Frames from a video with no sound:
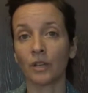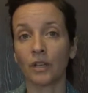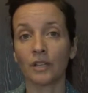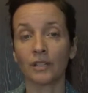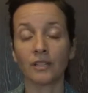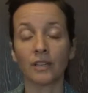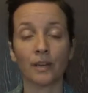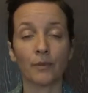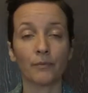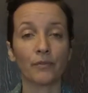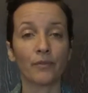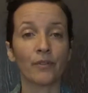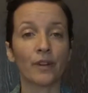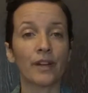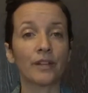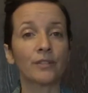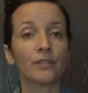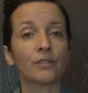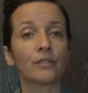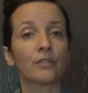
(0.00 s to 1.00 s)
tap
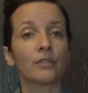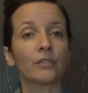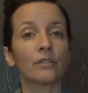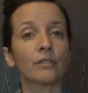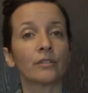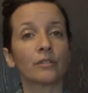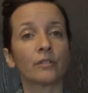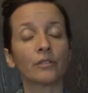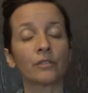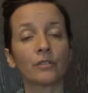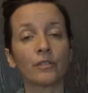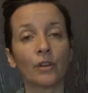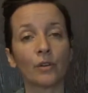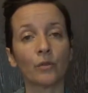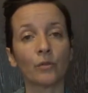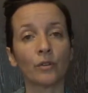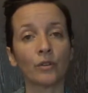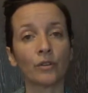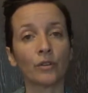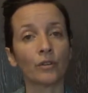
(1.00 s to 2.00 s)
faster or
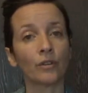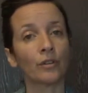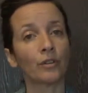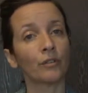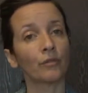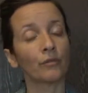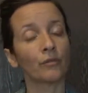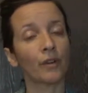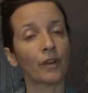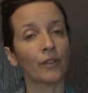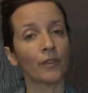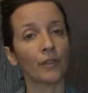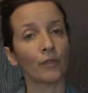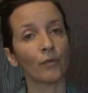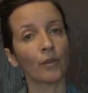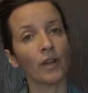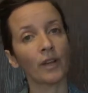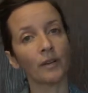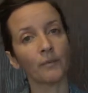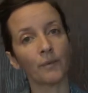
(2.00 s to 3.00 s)
slower. You can find the
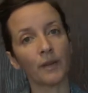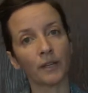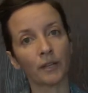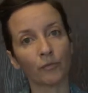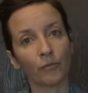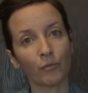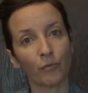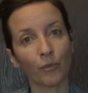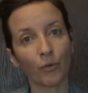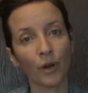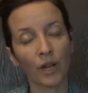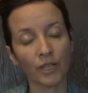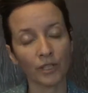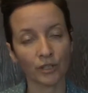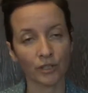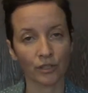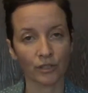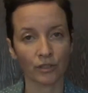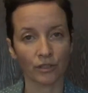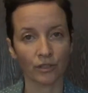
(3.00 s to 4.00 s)
right amount of
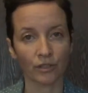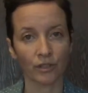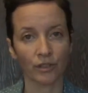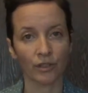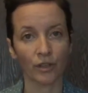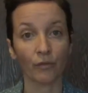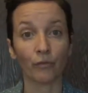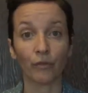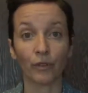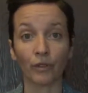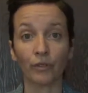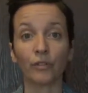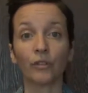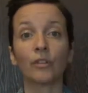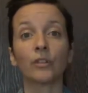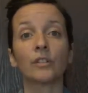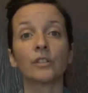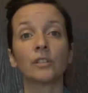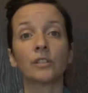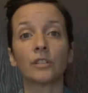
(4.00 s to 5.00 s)
pressure that feels
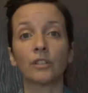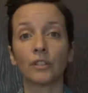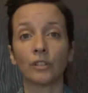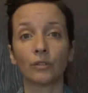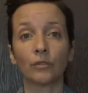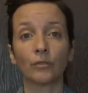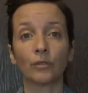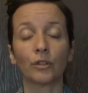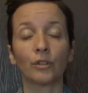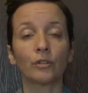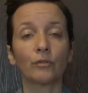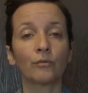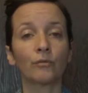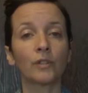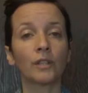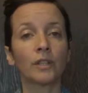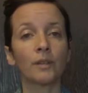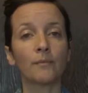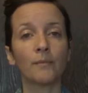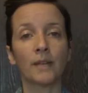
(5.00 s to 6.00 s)
good to you. You can
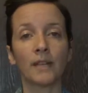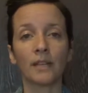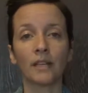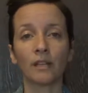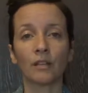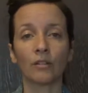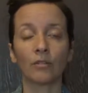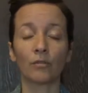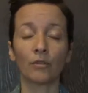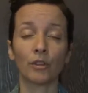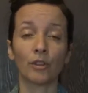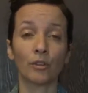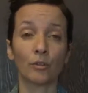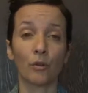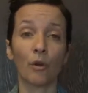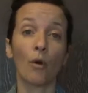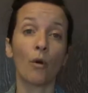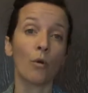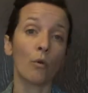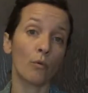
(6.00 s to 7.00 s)
really make it
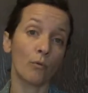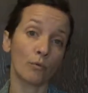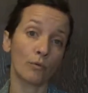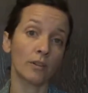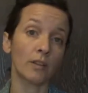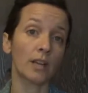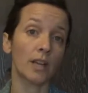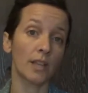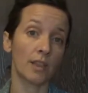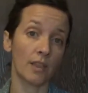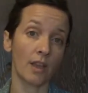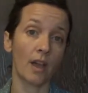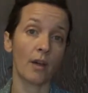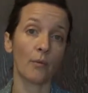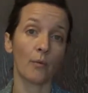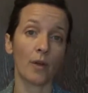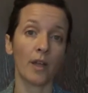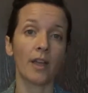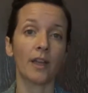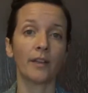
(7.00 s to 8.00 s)
your own in that
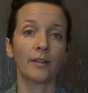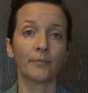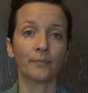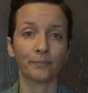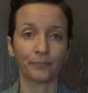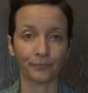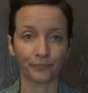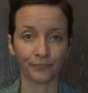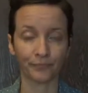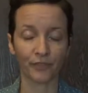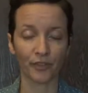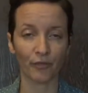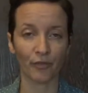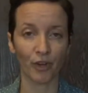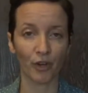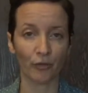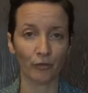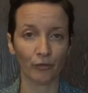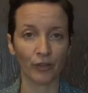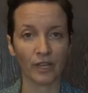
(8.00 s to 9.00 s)
way. It's
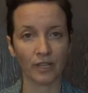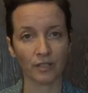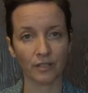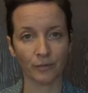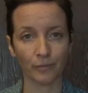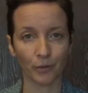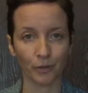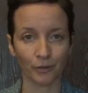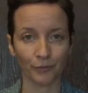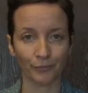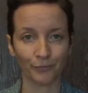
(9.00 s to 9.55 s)
very flexible.